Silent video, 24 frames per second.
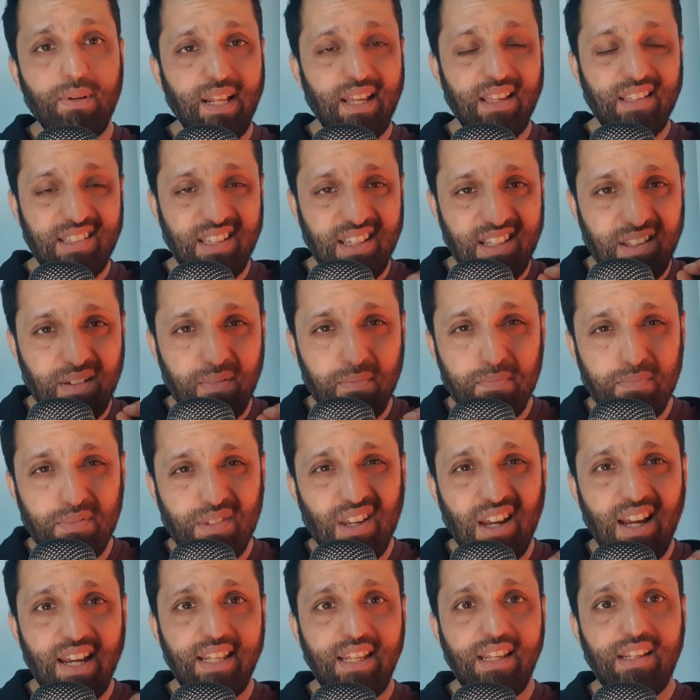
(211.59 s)
like I said, the
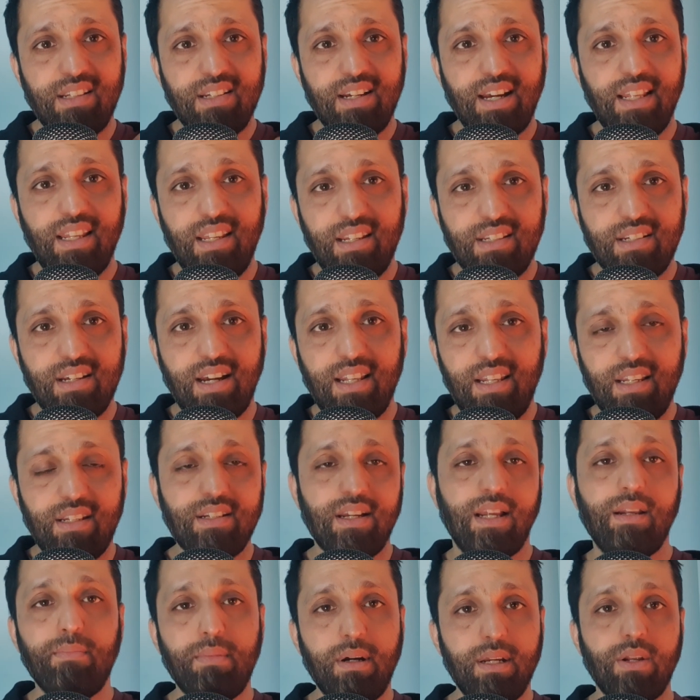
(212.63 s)
tiny, tiny, tiny,
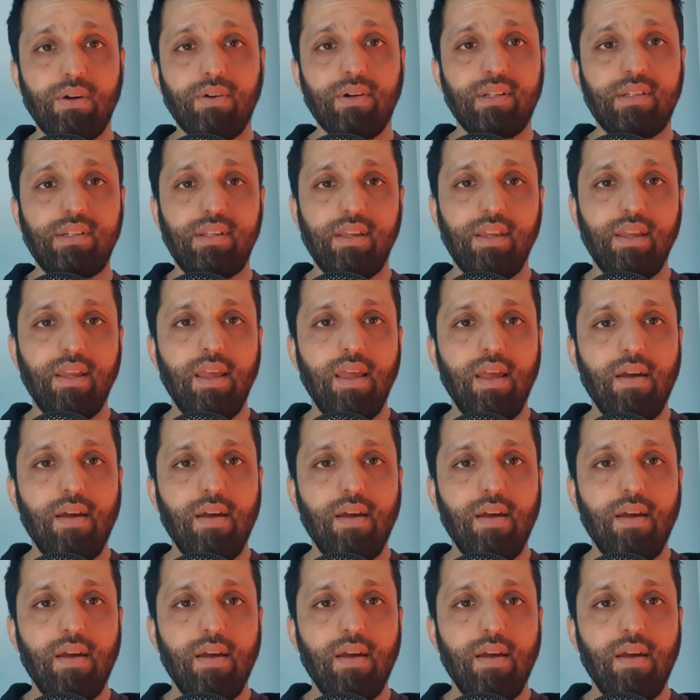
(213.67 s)
tiny minority.